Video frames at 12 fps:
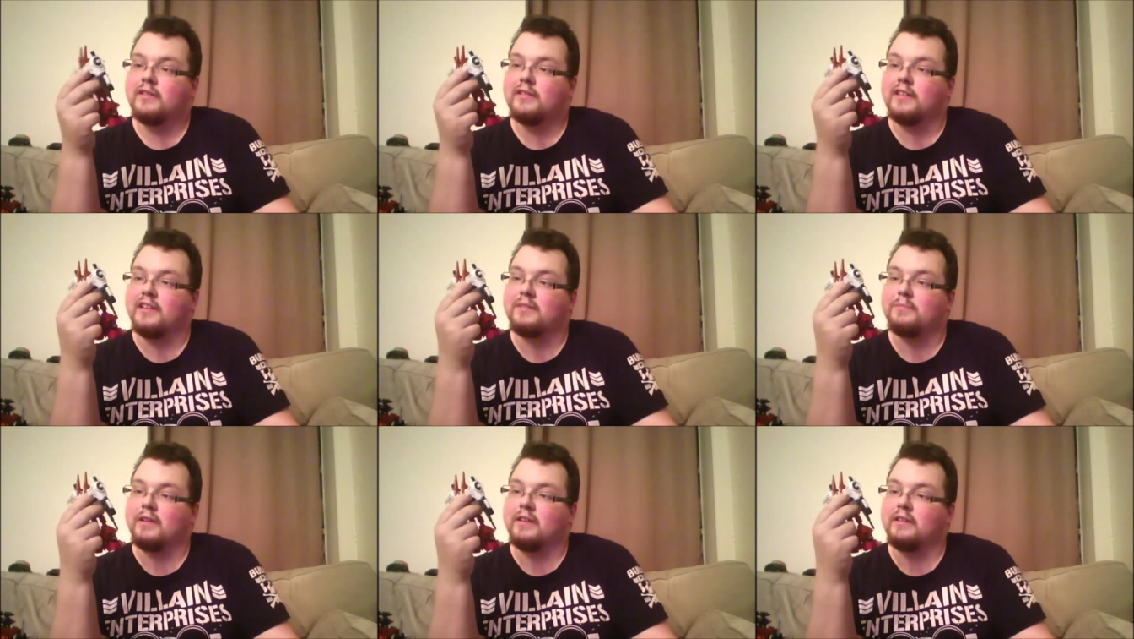it's
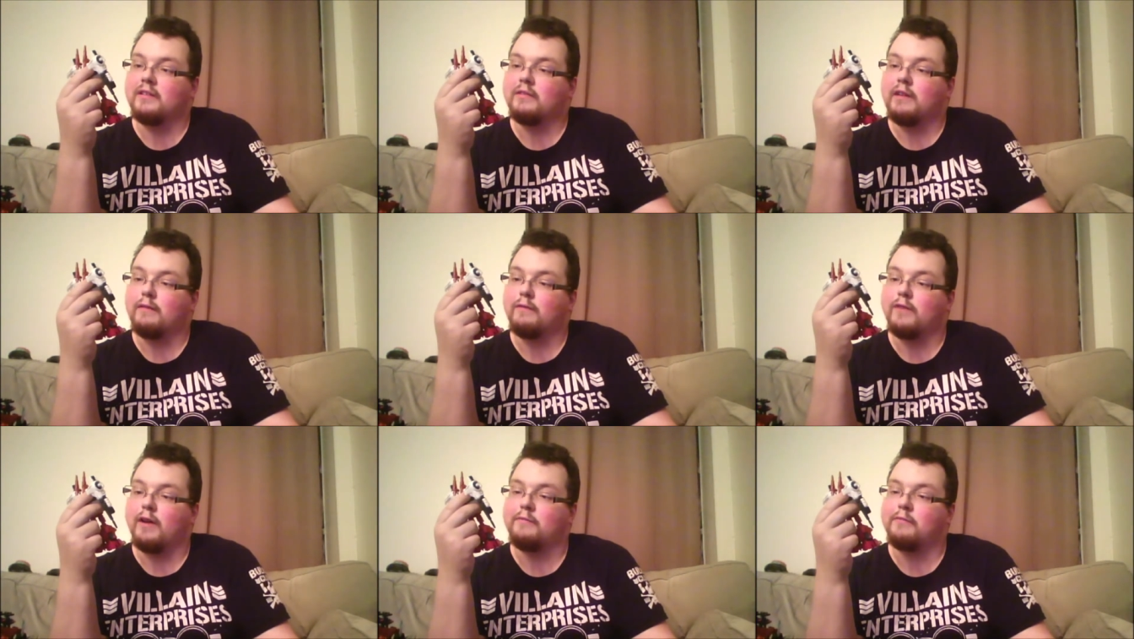been a
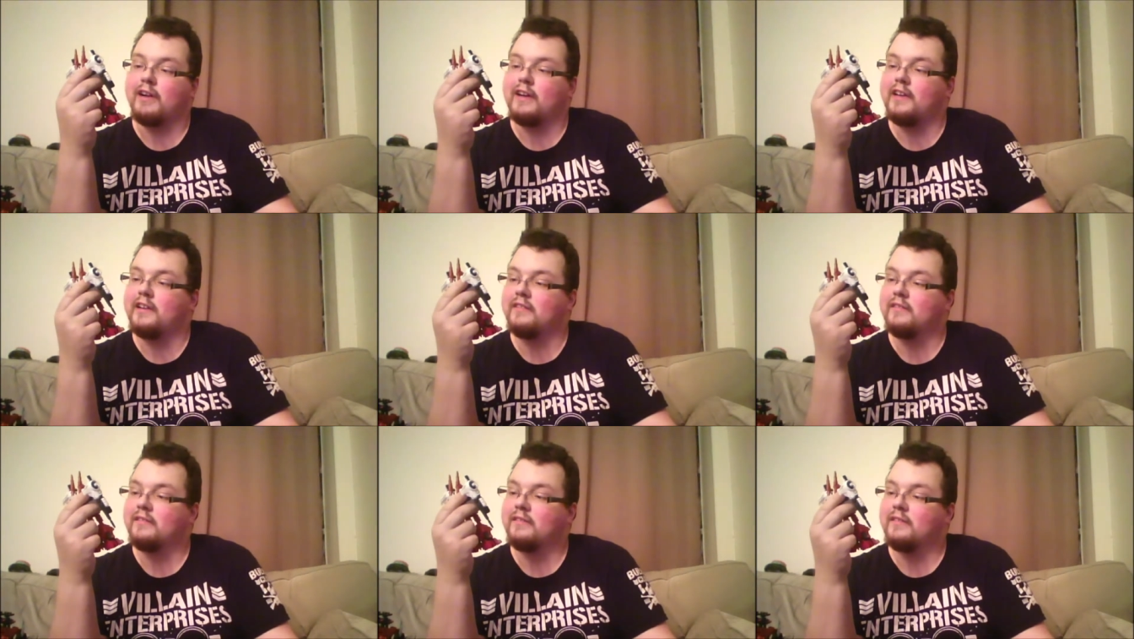fun ride
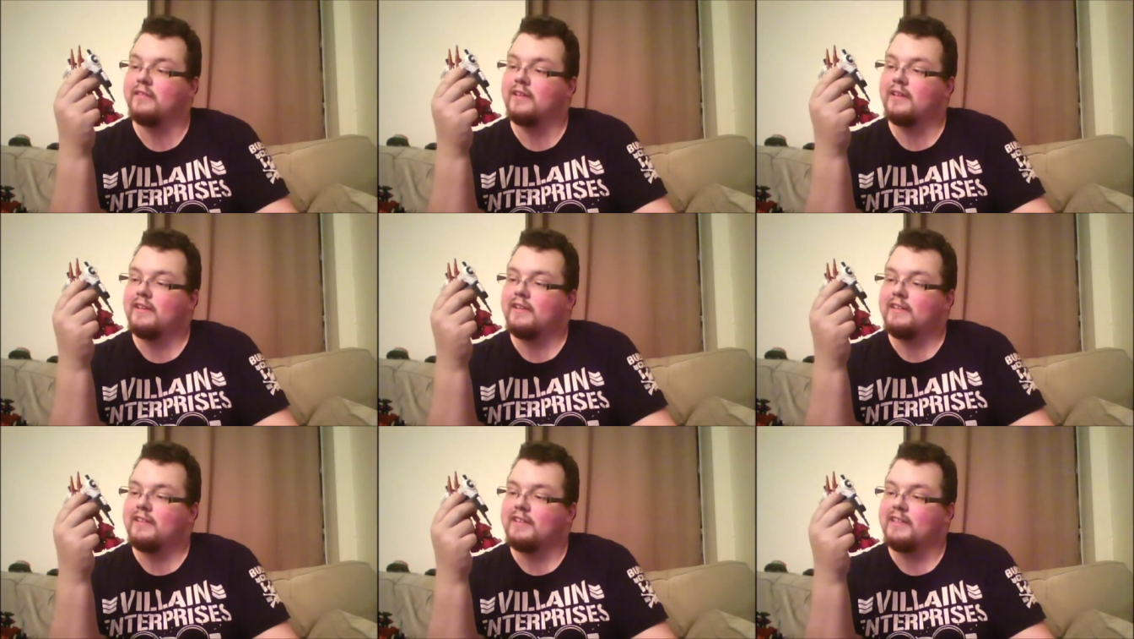
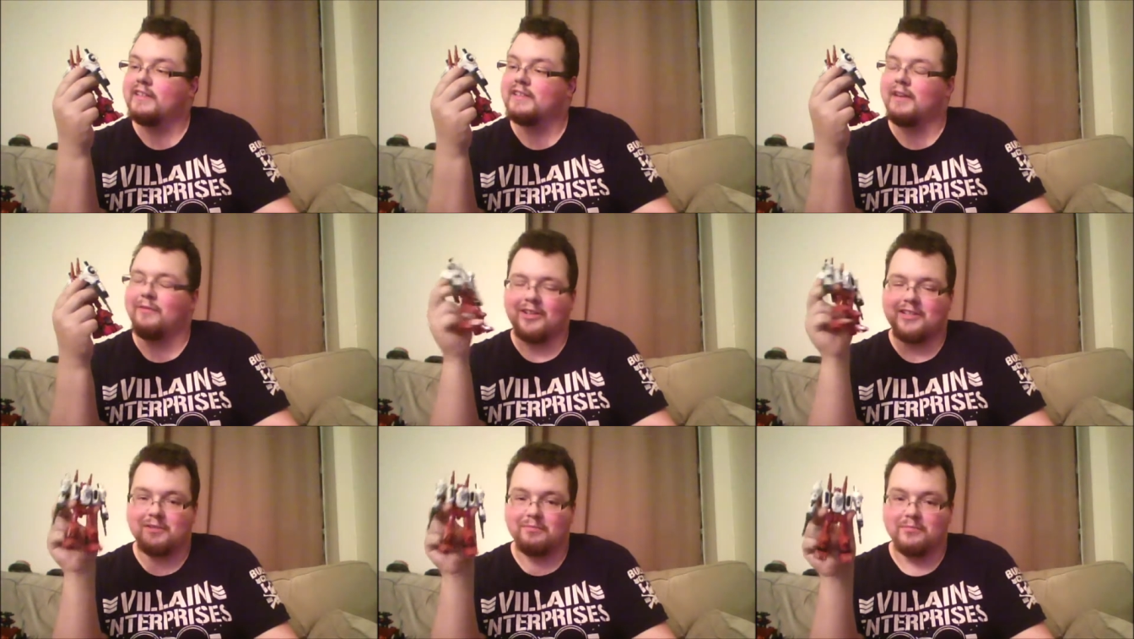it's given
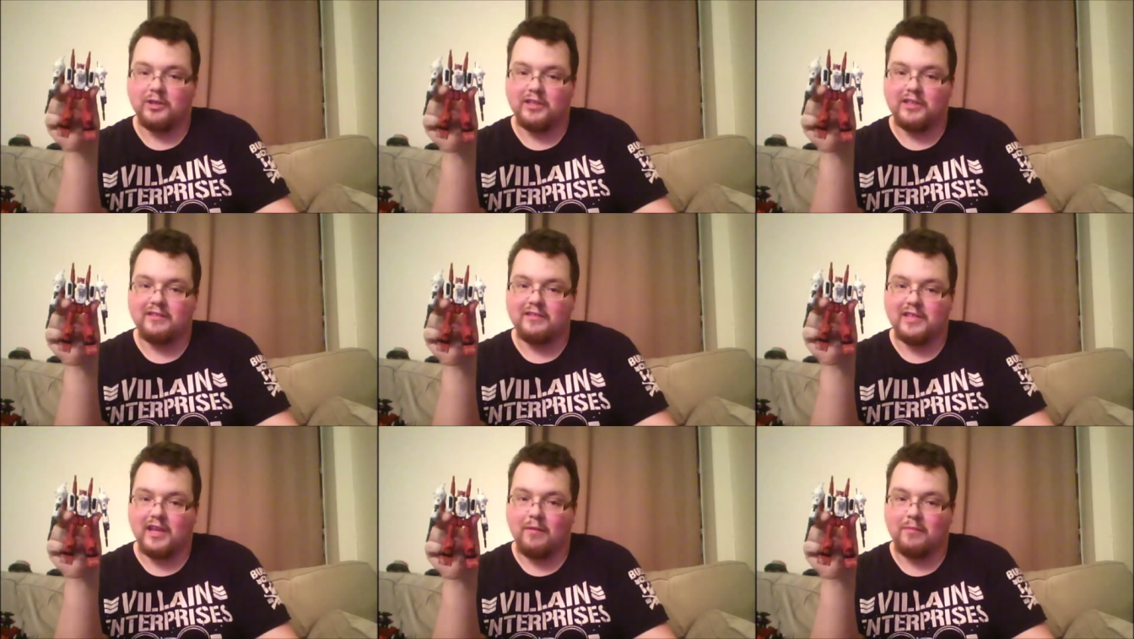us some good
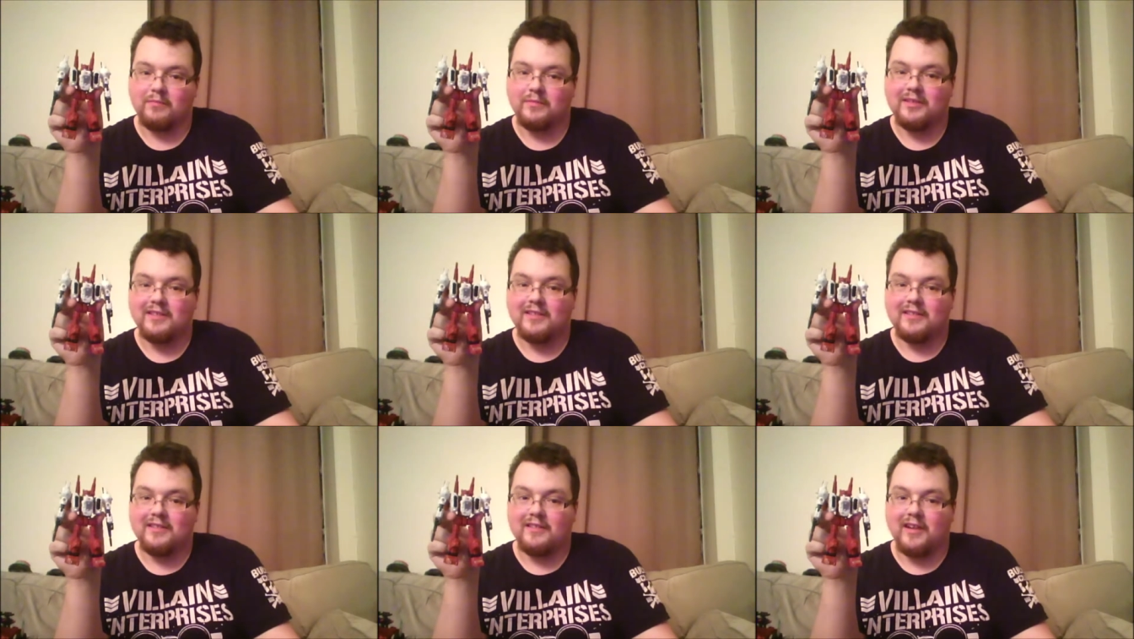some
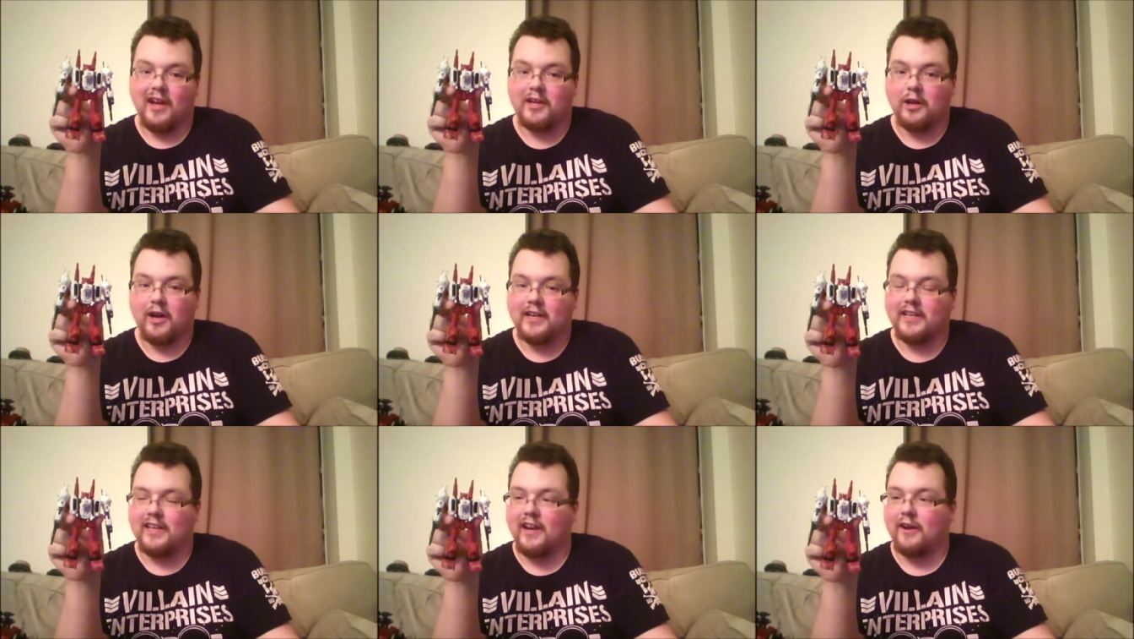
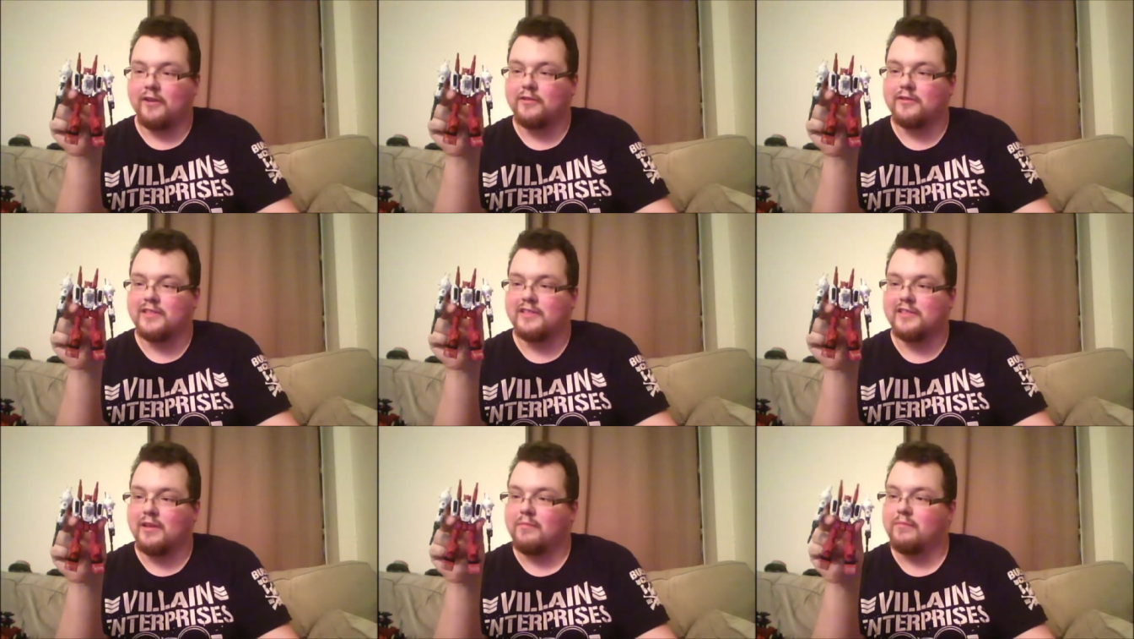iconic characters and
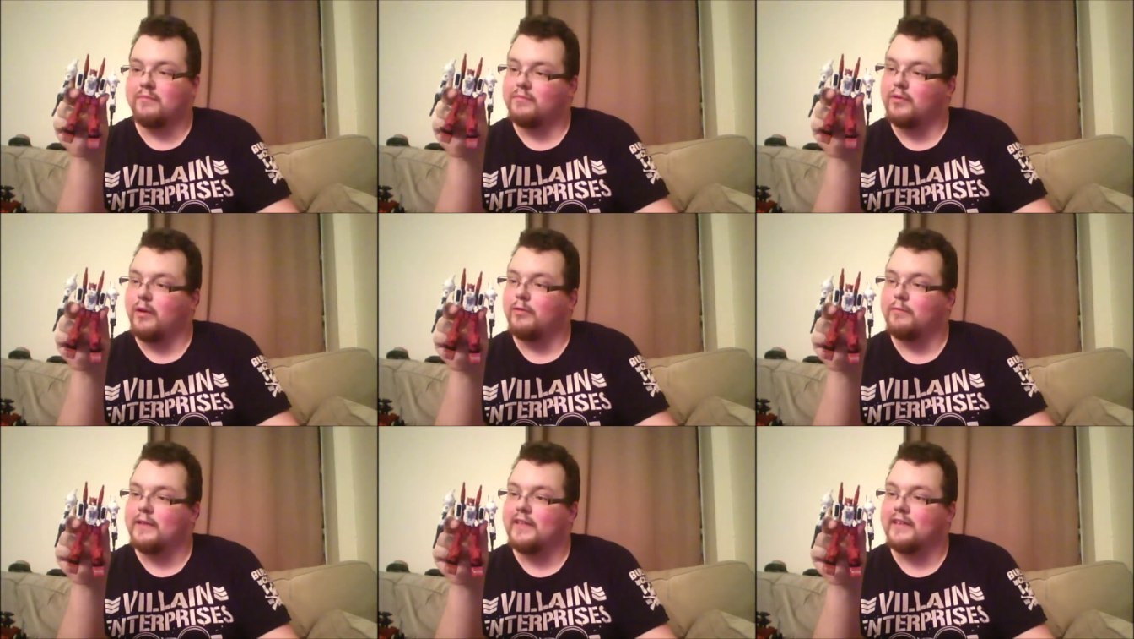some
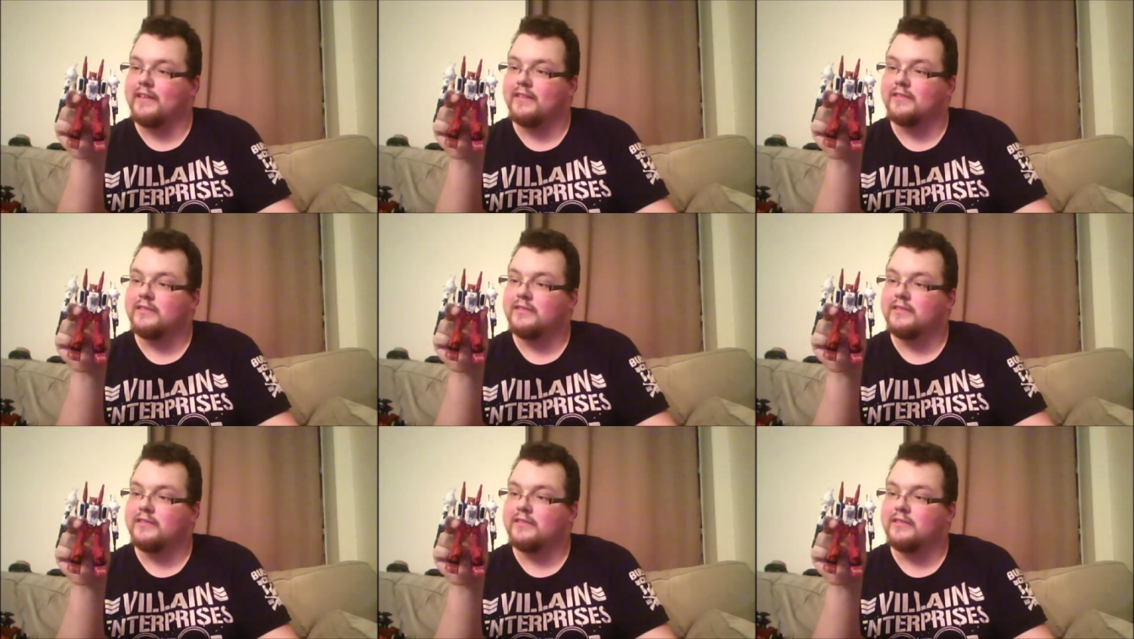probably uh,